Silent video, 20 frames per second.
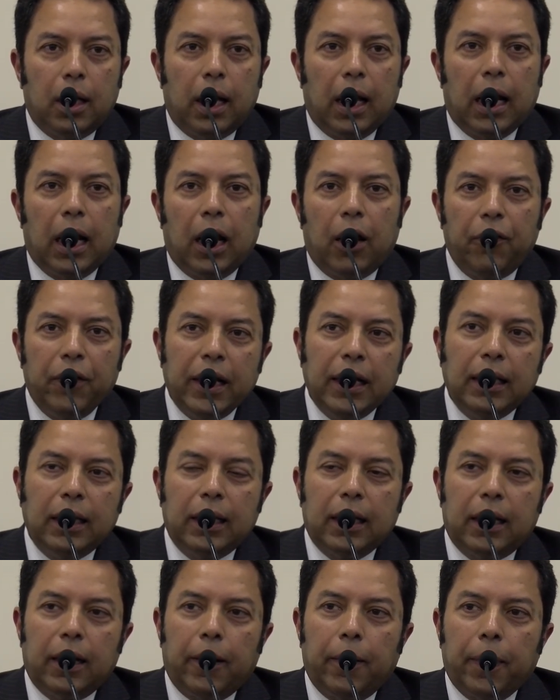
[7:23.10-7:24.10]
allowing
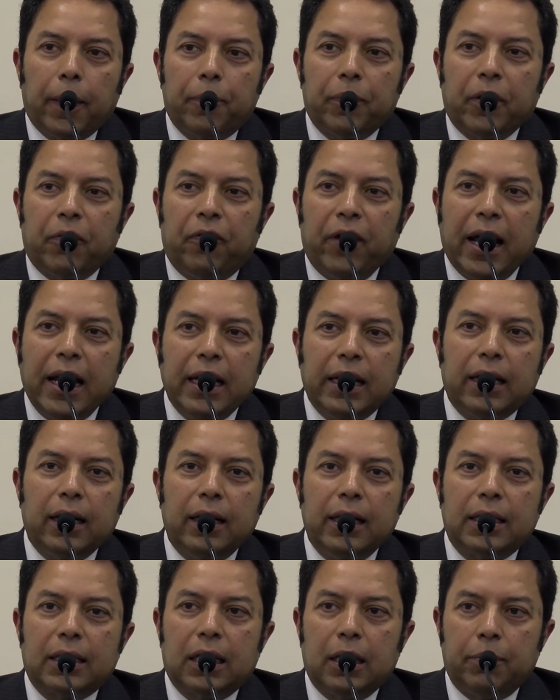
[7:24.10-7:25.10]
the radical
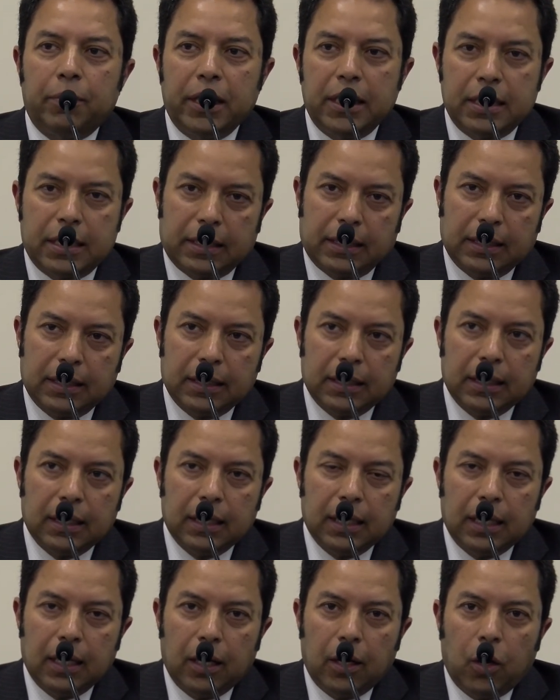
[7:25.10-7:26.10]
Islamists
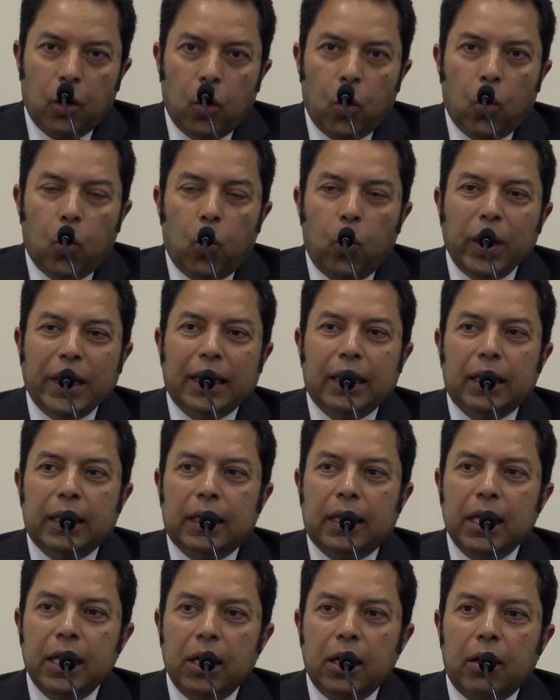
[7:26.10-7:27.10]
with
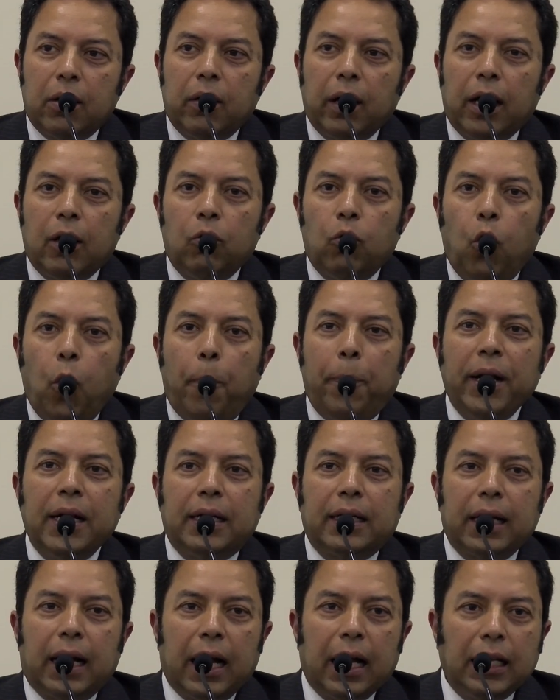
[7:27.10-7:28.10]
clear and
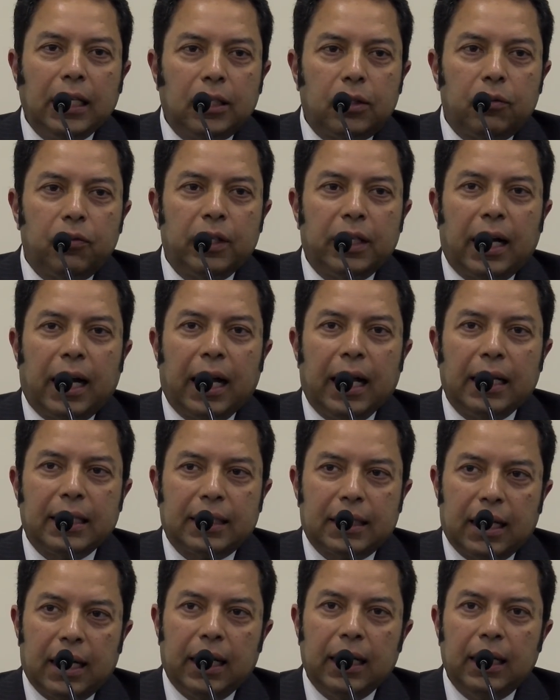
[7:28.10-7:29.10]
open ties with
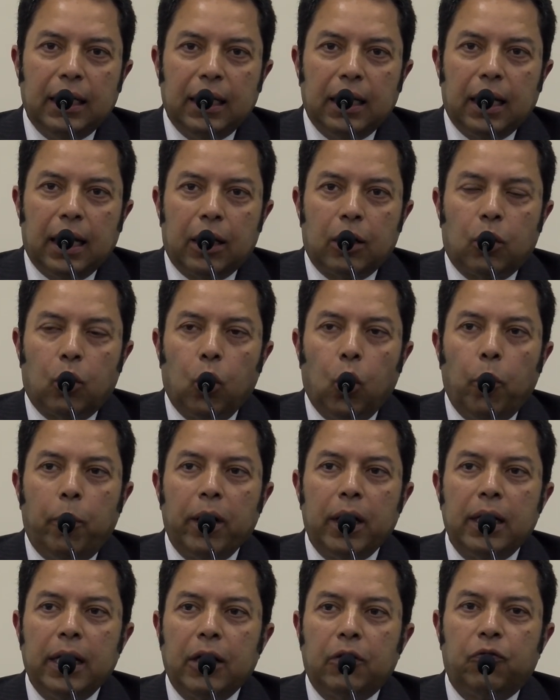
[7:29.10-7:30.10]
ISI and
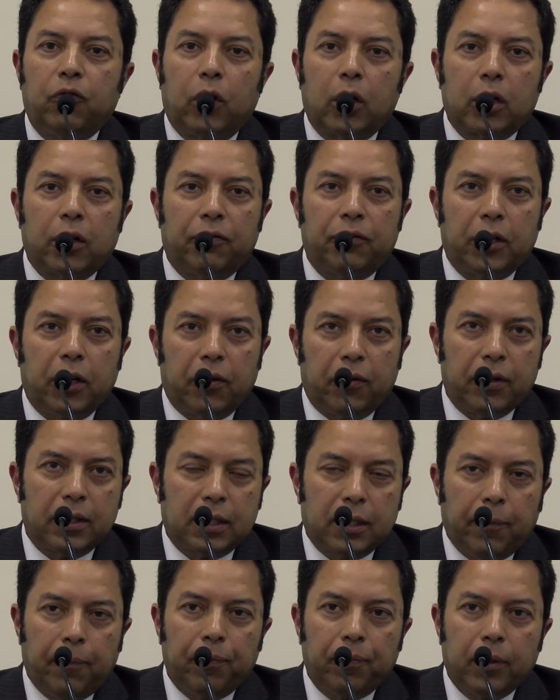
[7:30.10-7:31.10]
global network of
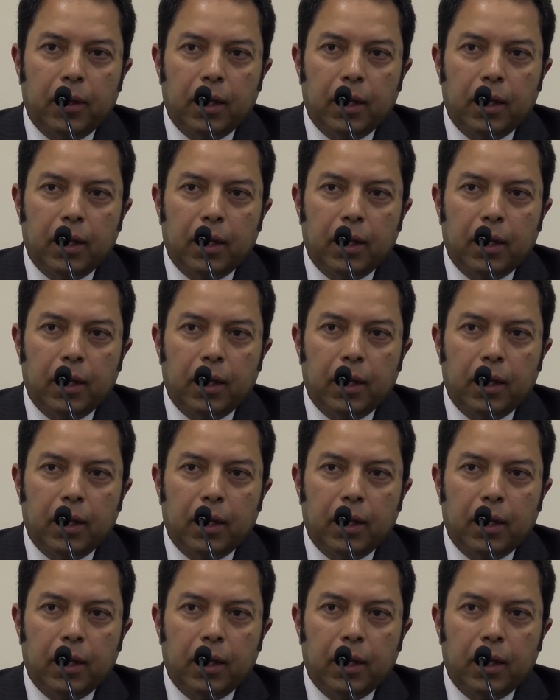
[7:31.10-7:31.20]
terrorism